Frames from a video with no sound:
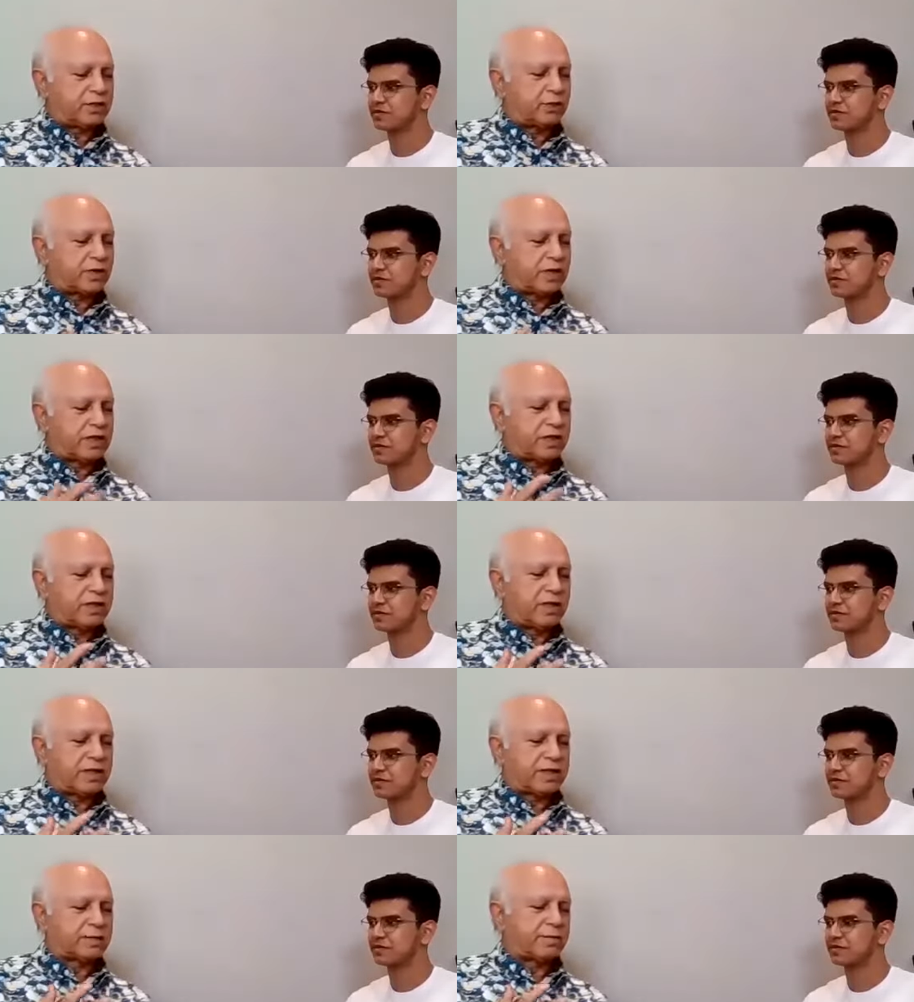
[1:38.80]

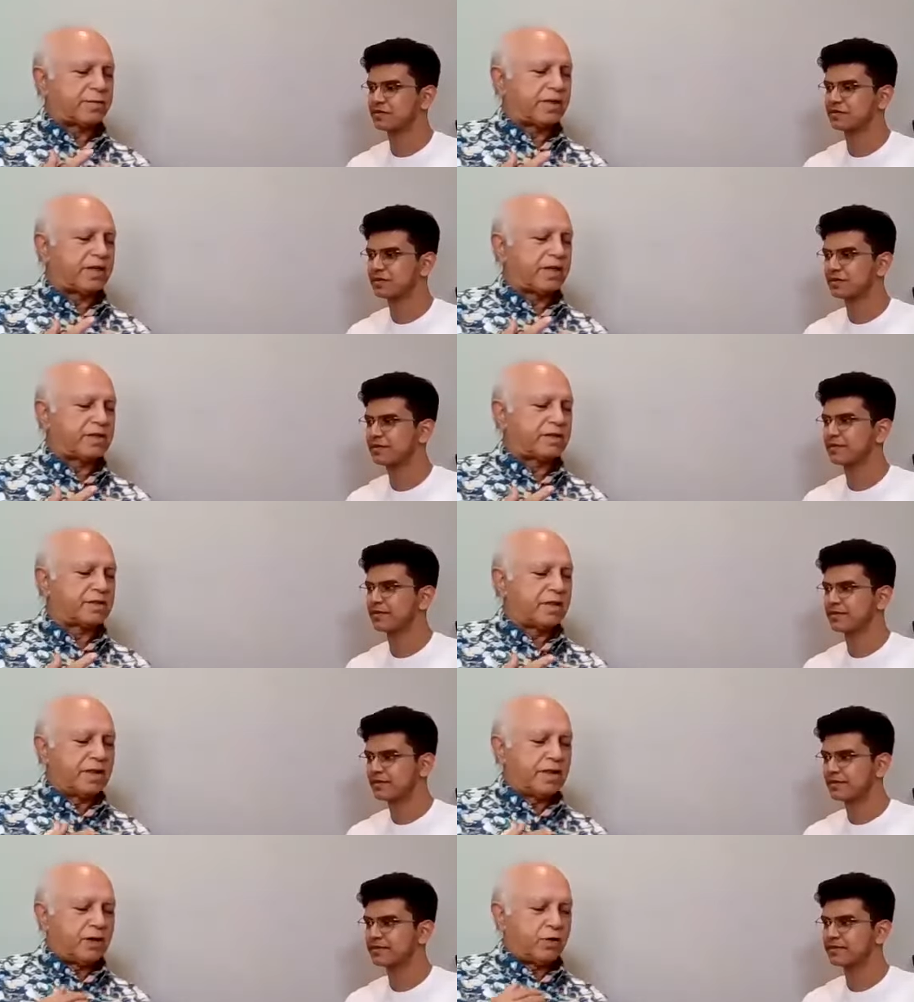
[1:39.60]
Speaker 1: educational
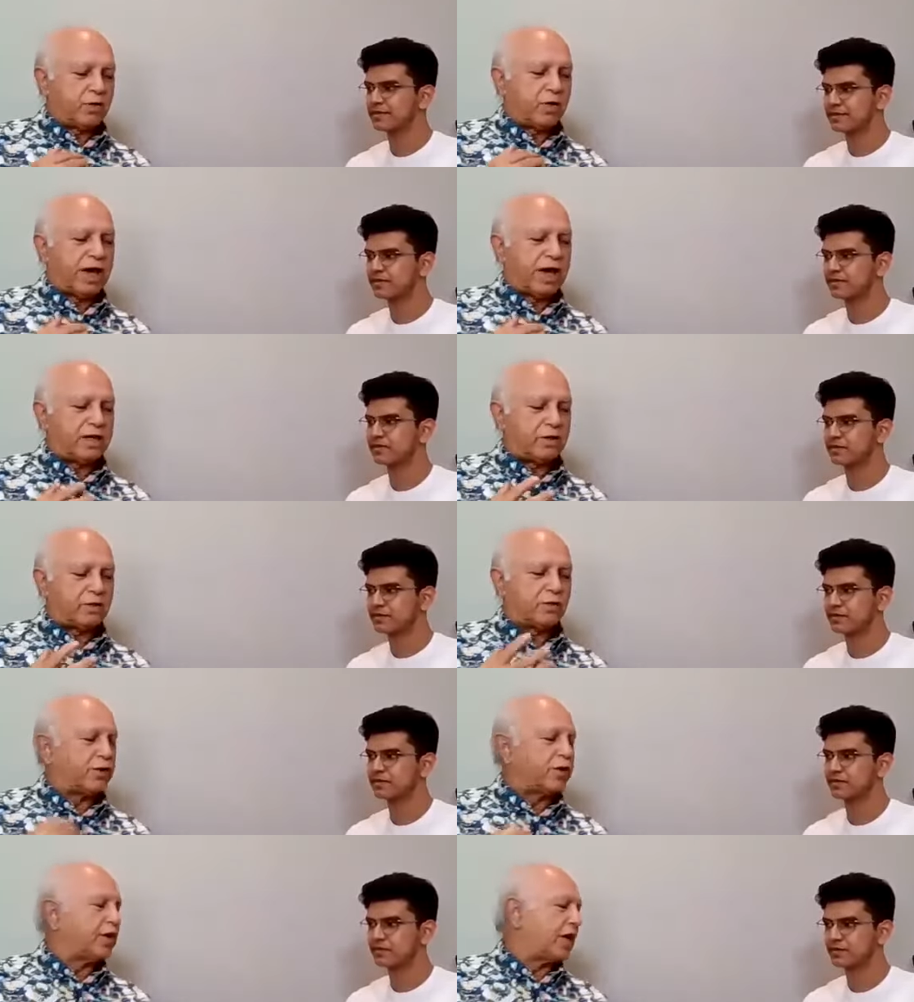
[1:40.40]
experience
Speaker 2: while
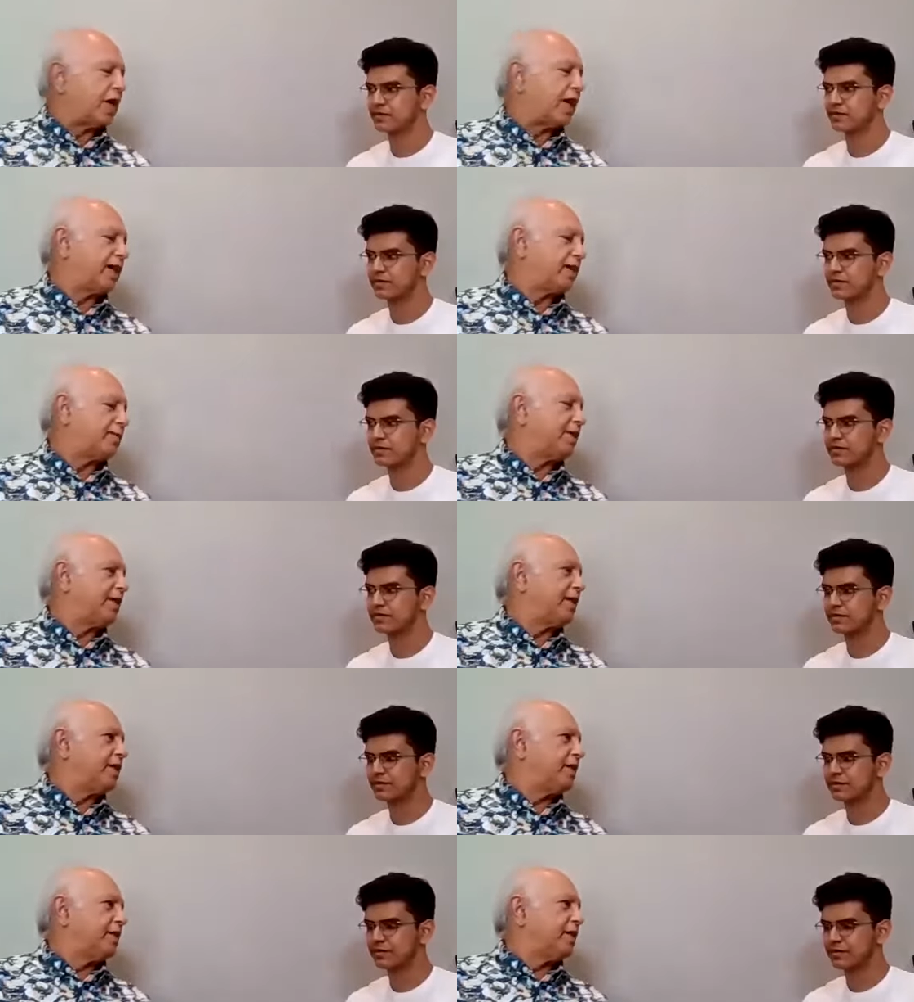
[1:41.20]
doing I
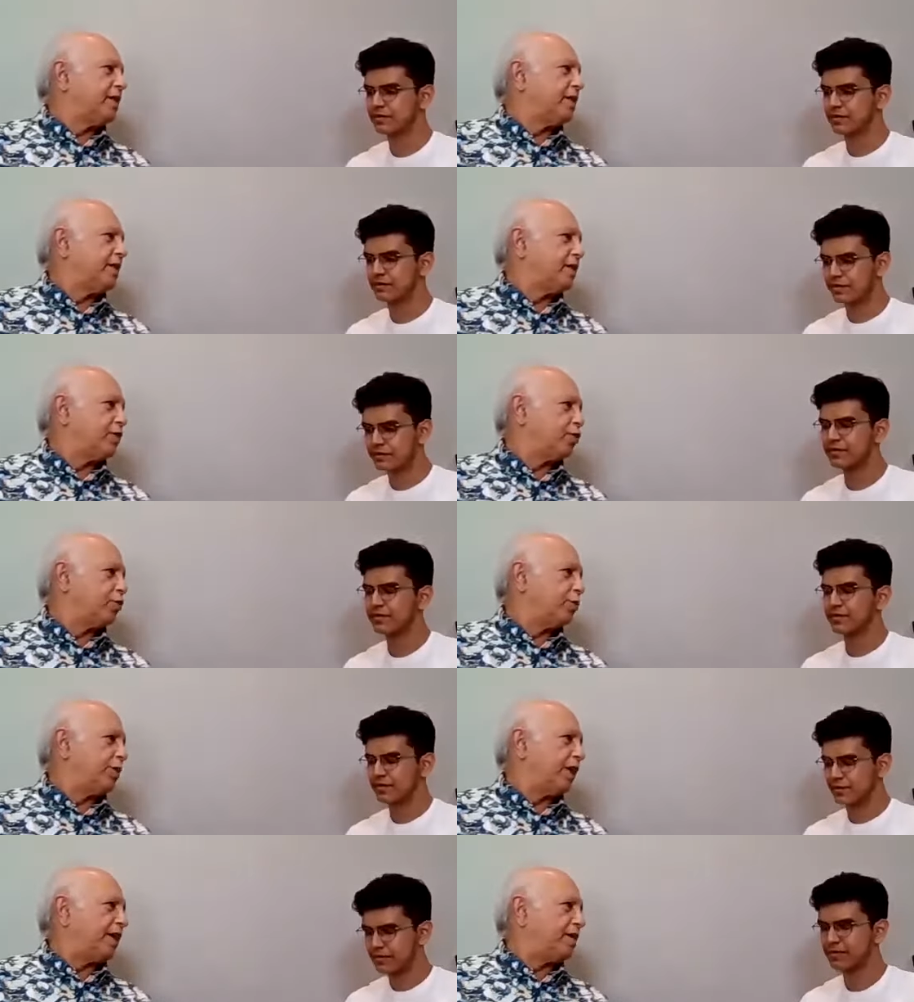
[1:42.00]
B in
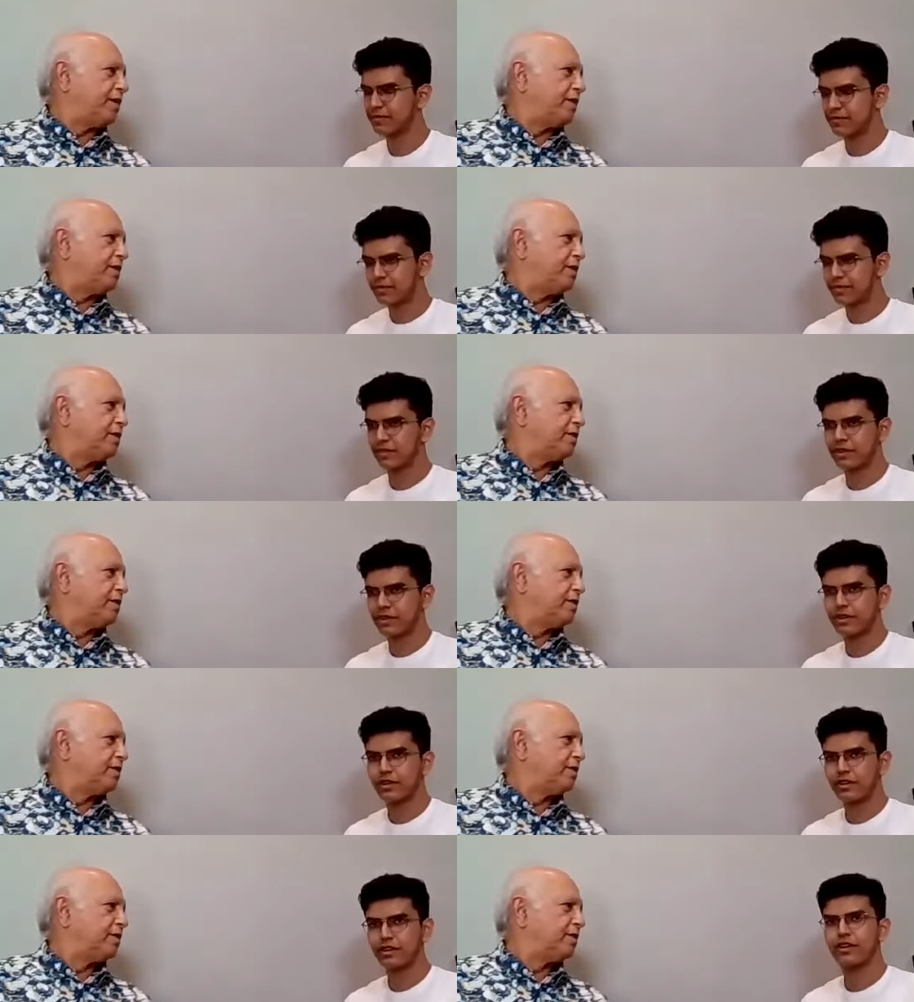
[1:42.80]
Dubai?
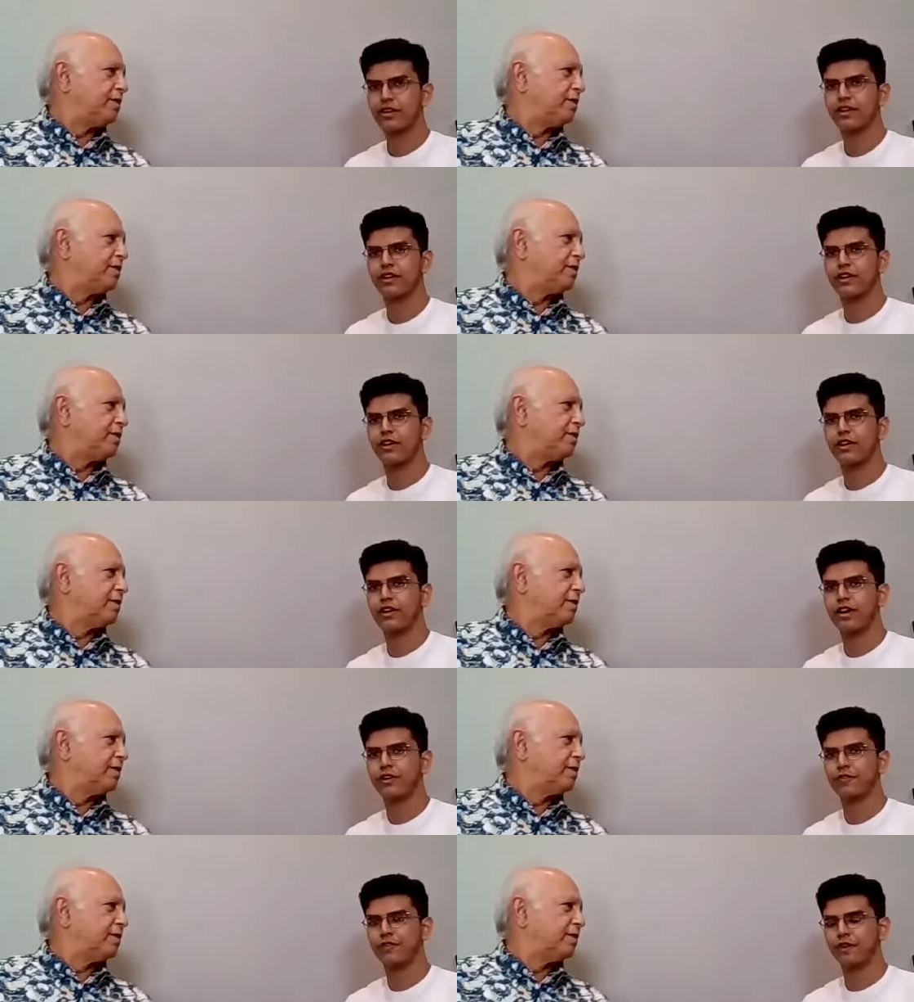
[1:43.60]
Yeah,
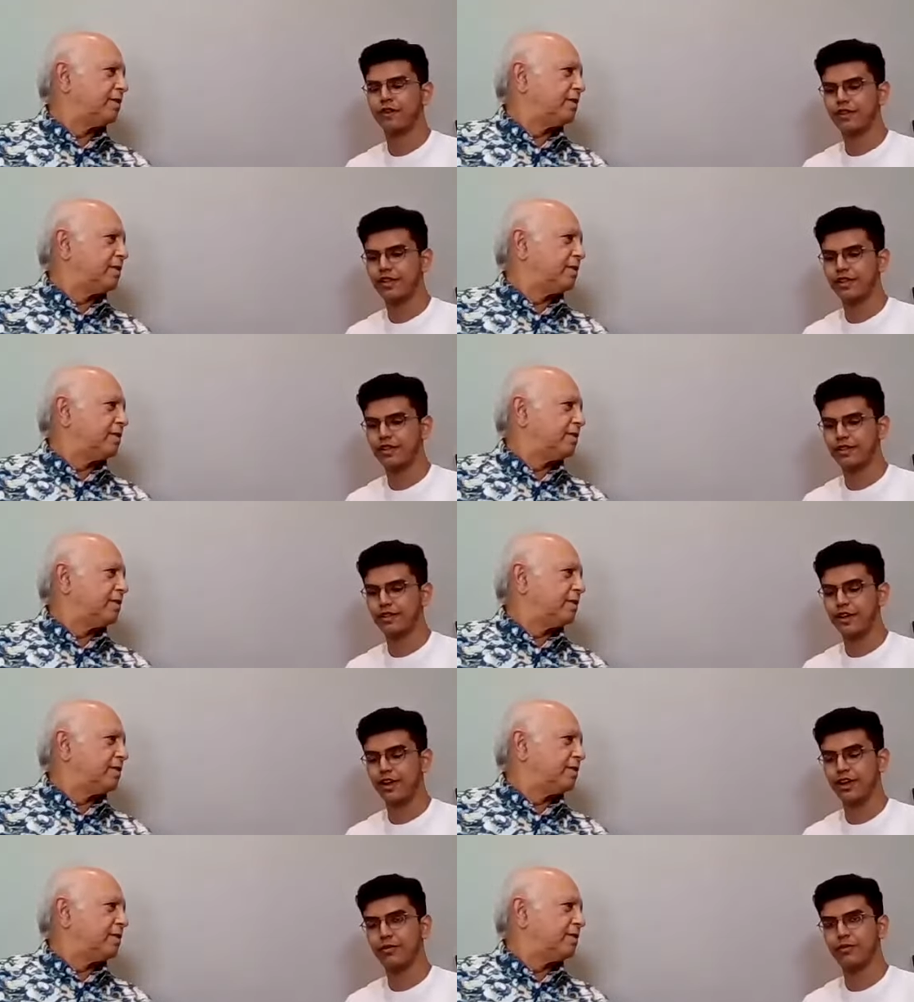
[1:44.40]
uh, I feel that
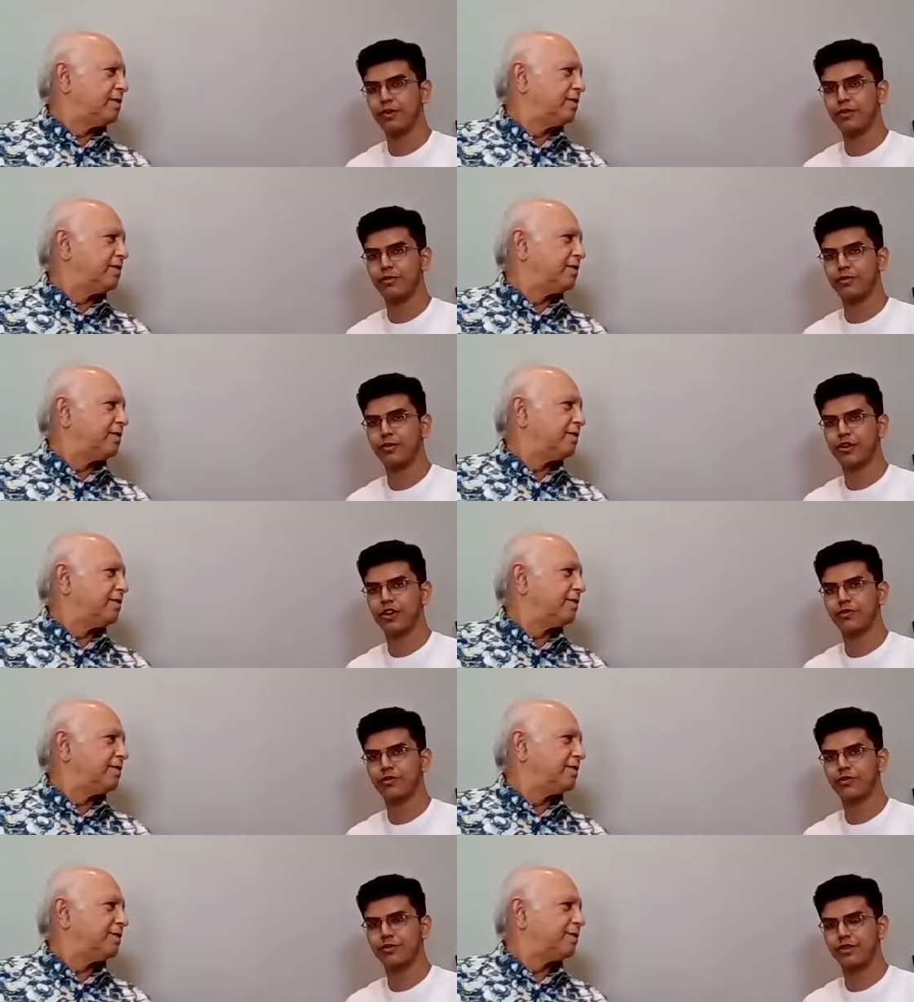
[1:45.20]
the I B
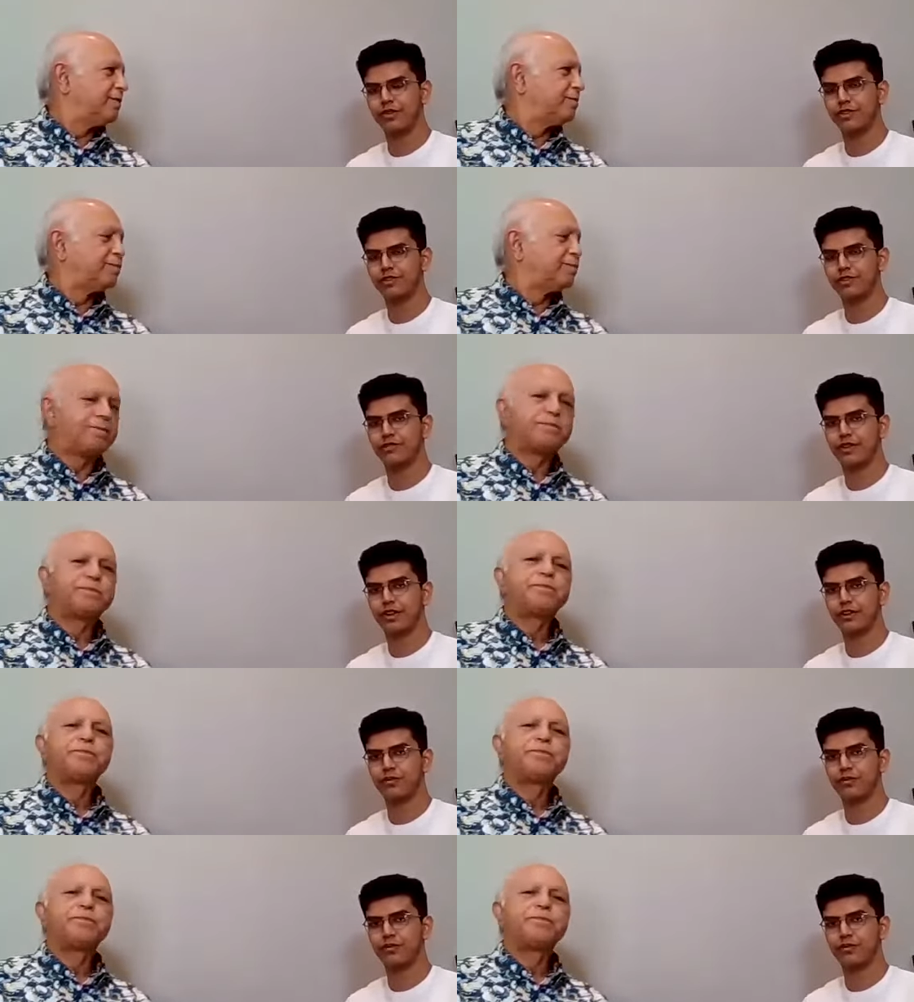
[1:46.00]
program is a